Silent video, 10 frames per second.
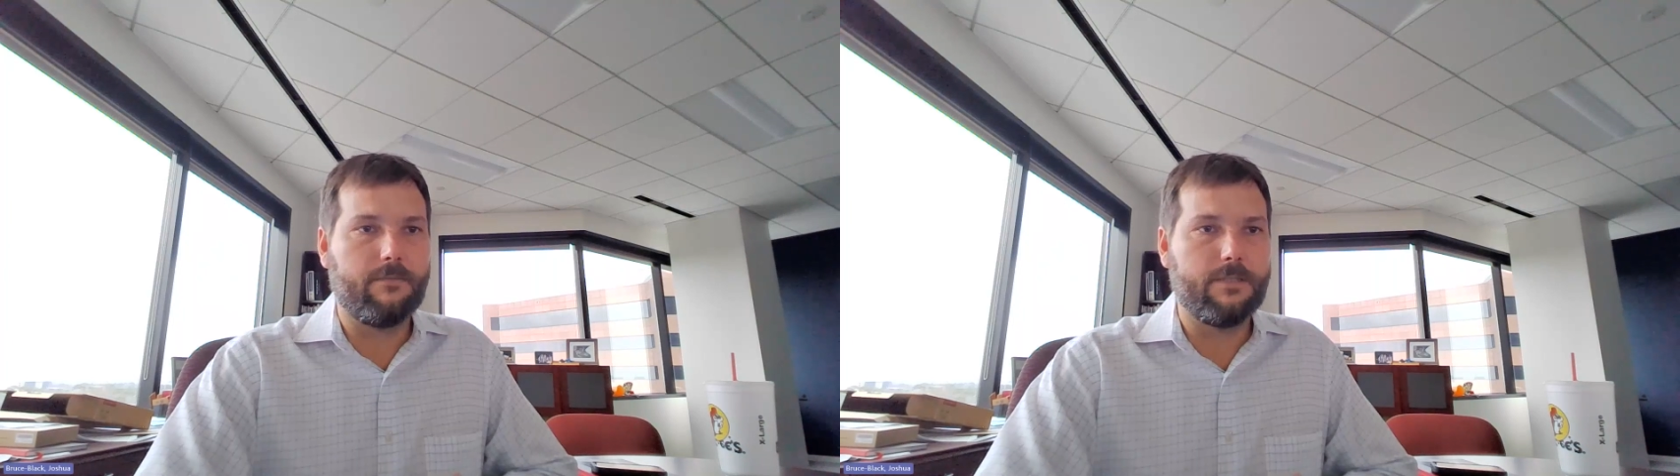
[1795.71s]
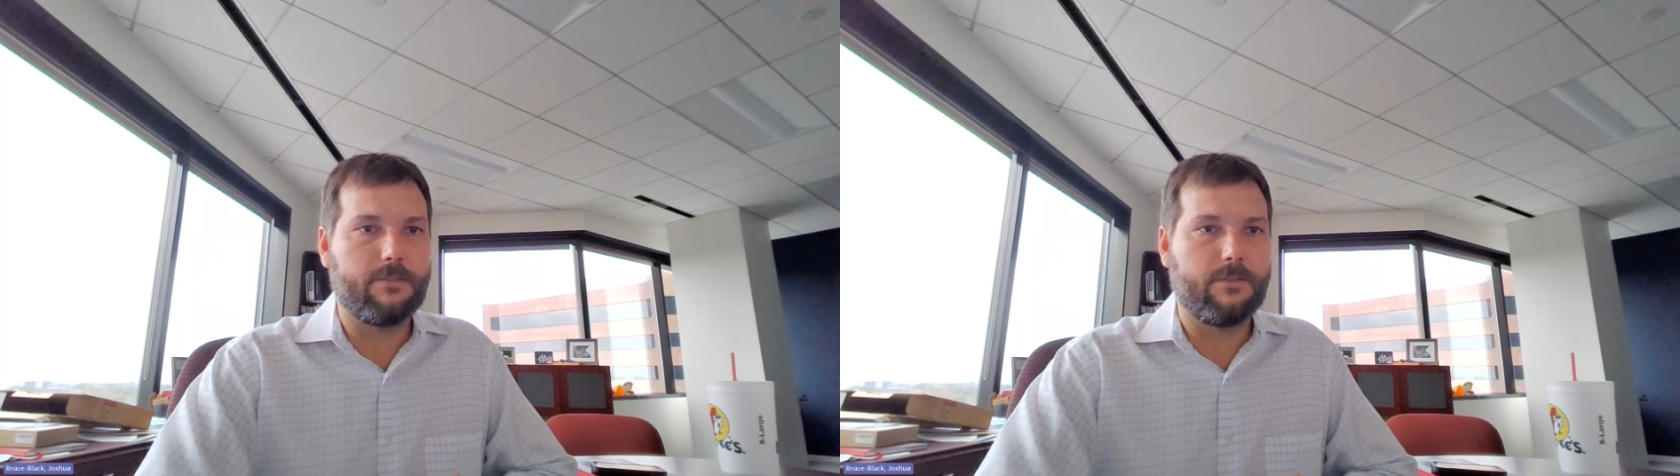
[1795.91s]

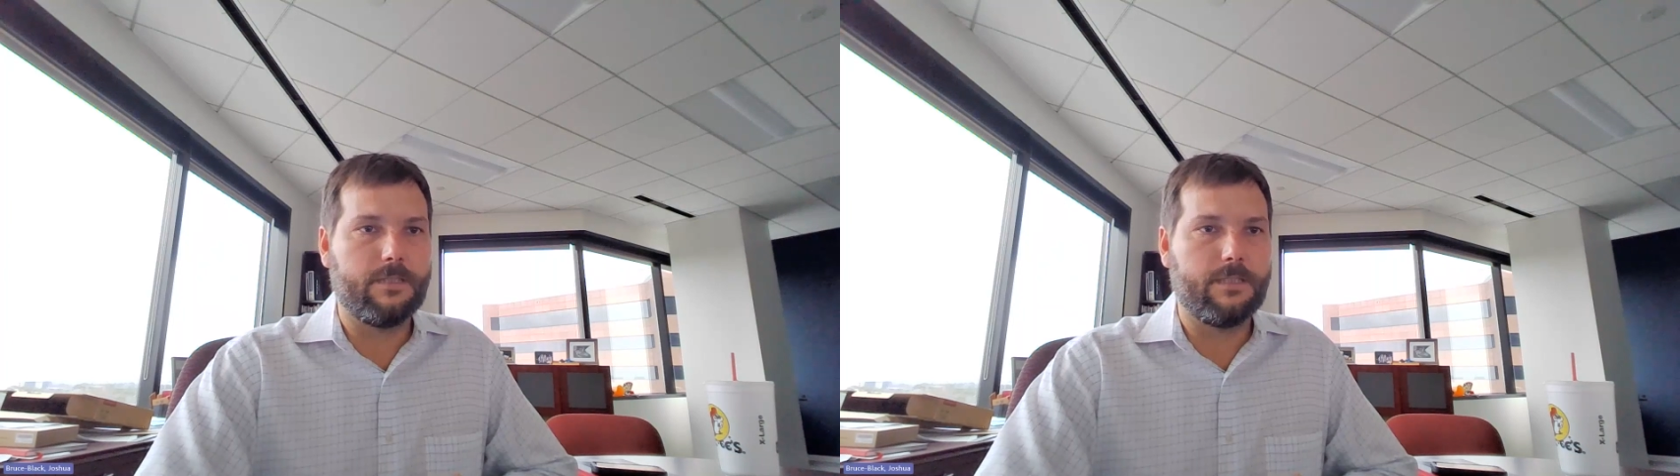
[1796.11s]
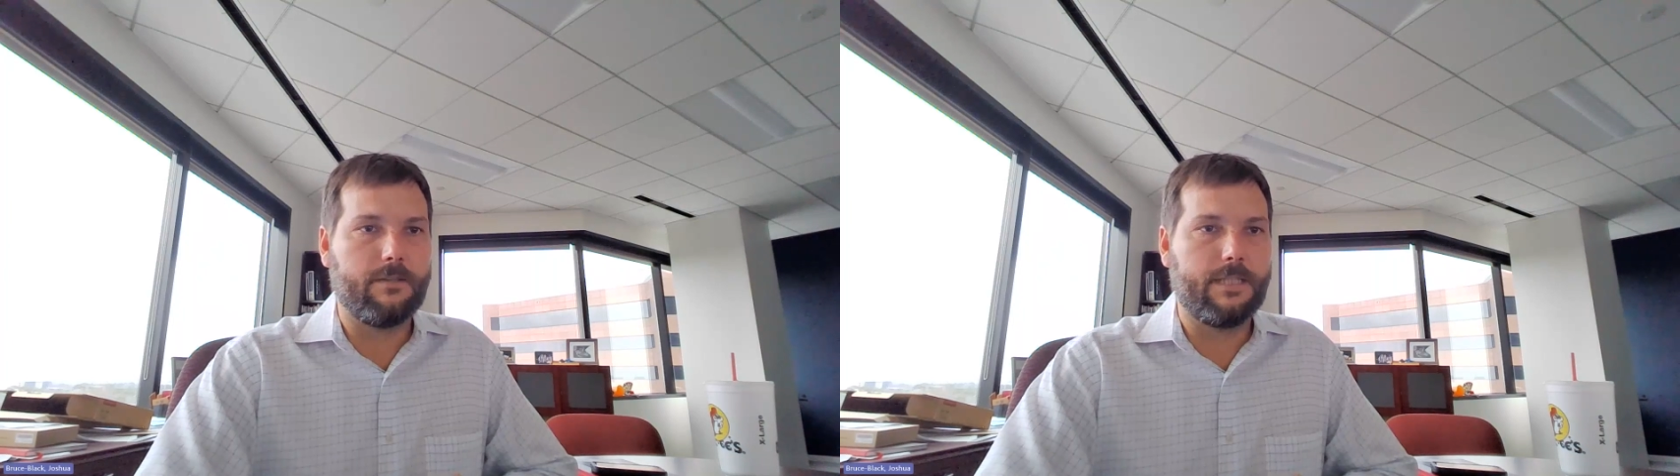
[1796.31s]
of
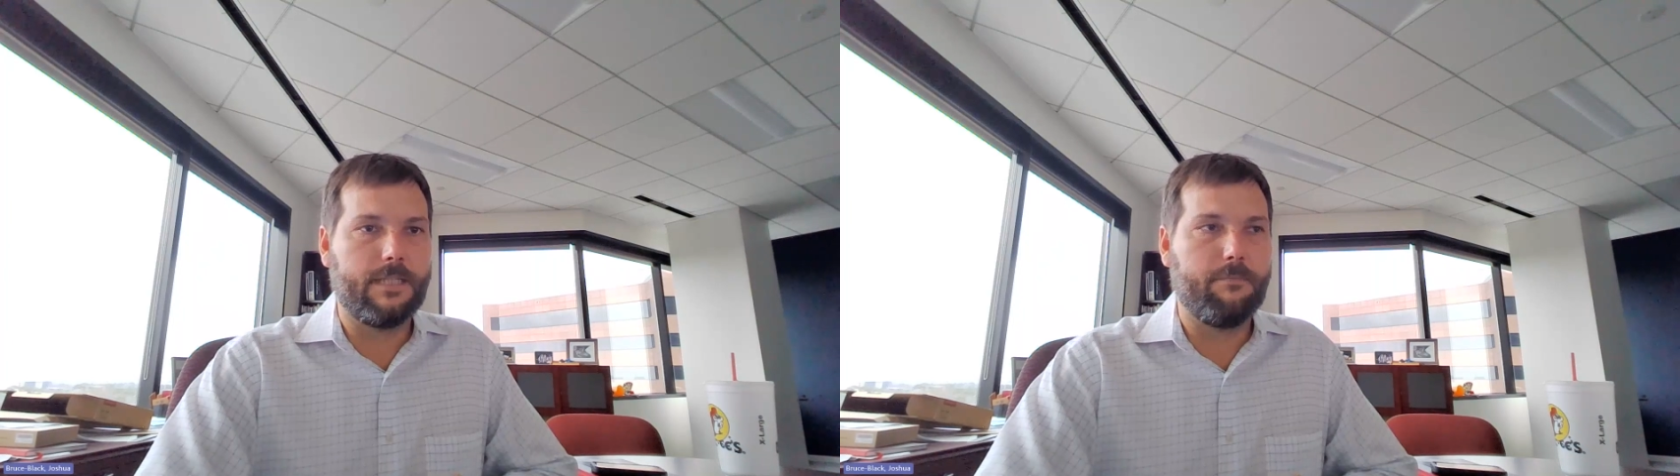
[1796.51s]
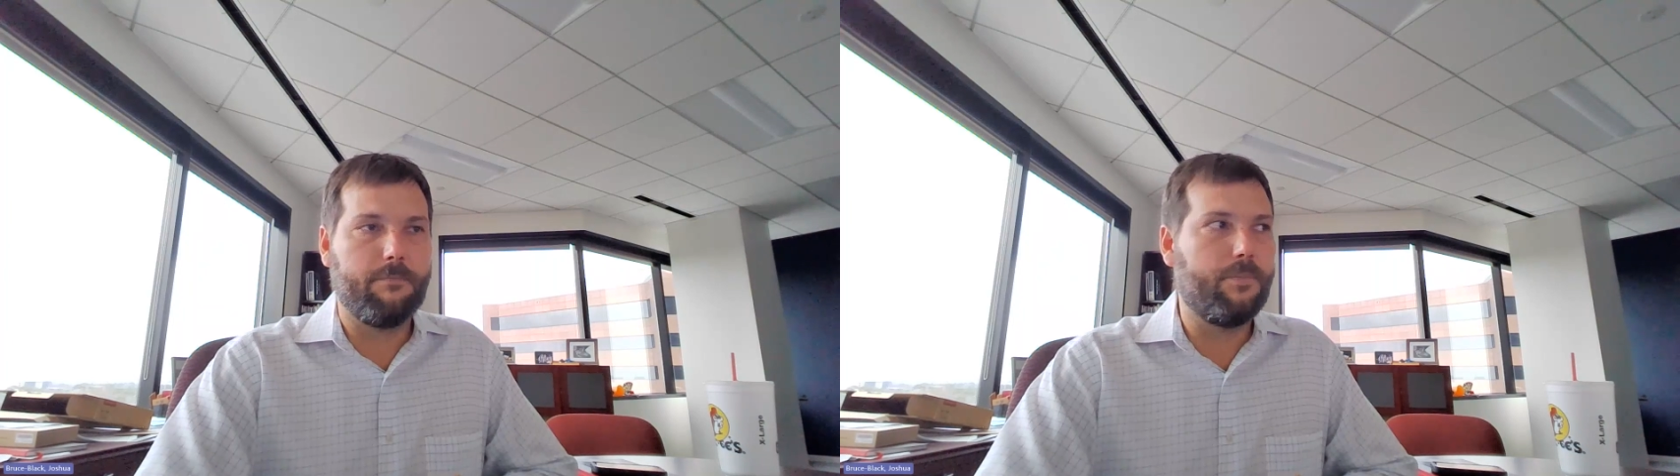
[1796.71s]
resources out
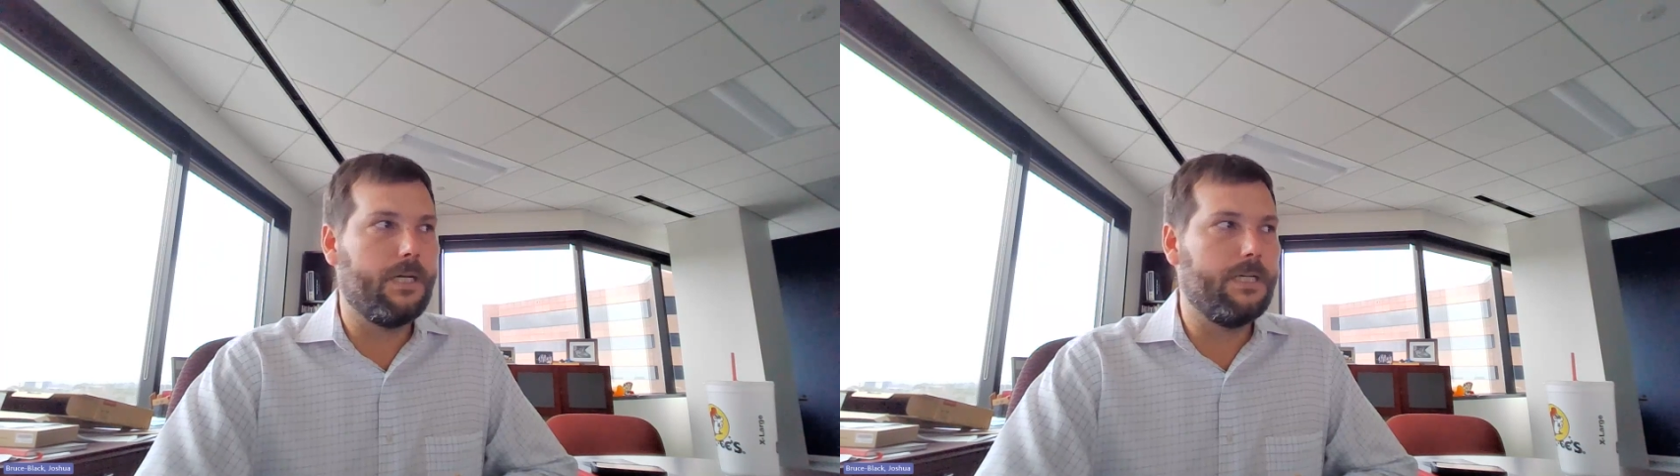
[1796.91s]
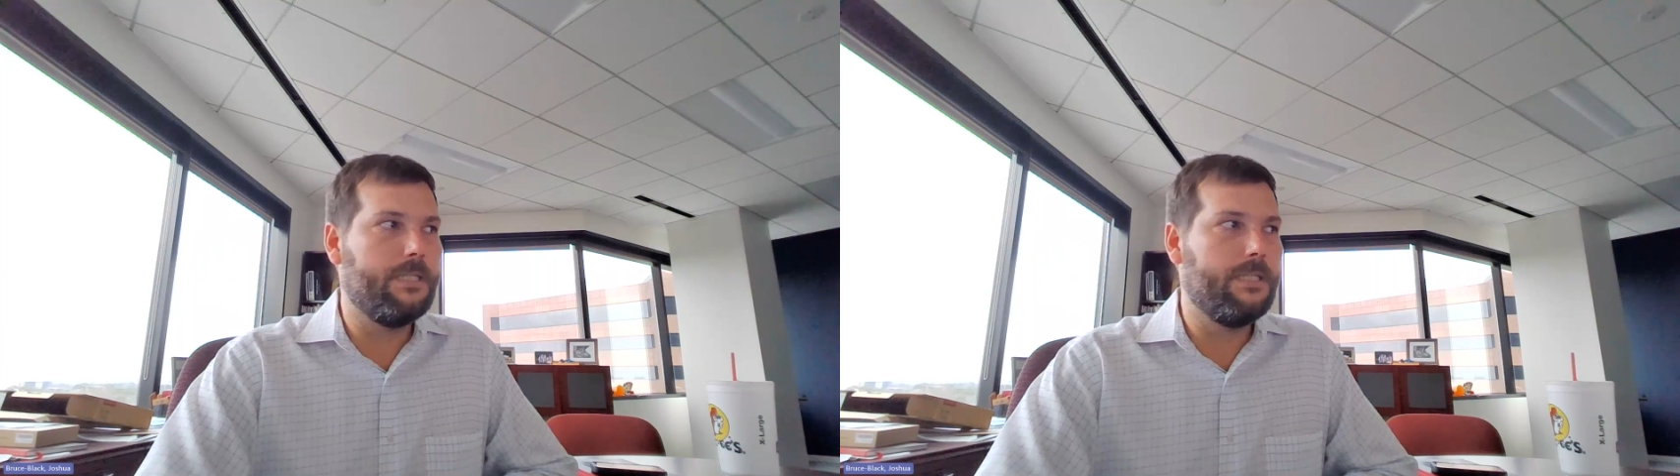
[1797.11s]
there,
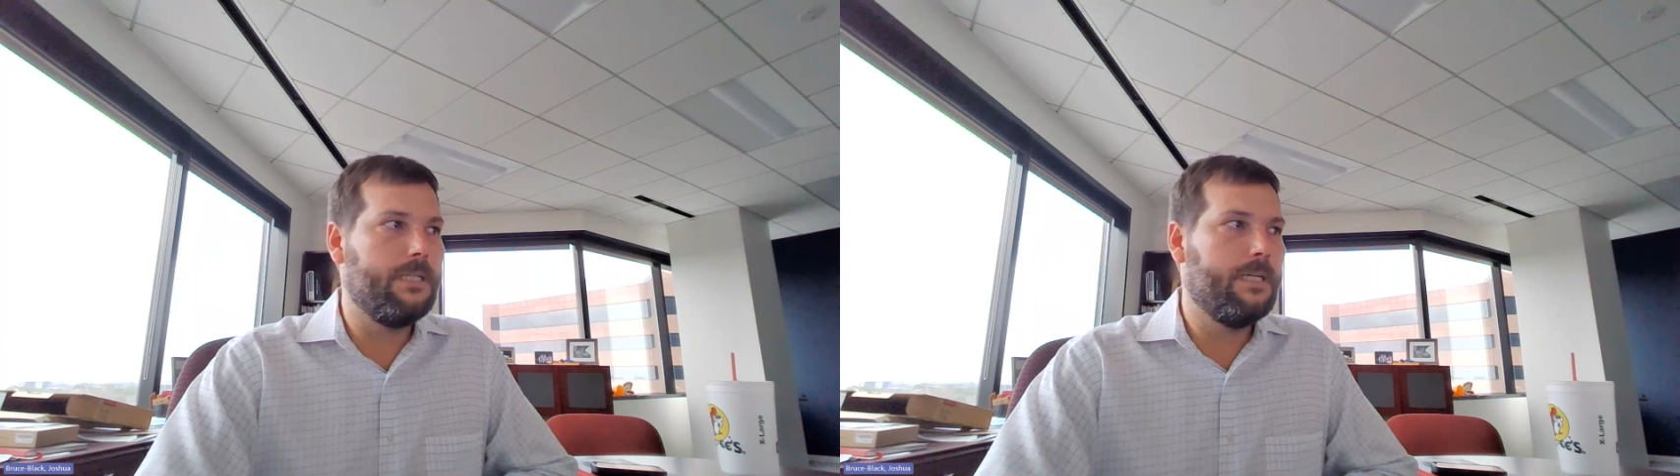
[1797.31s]
but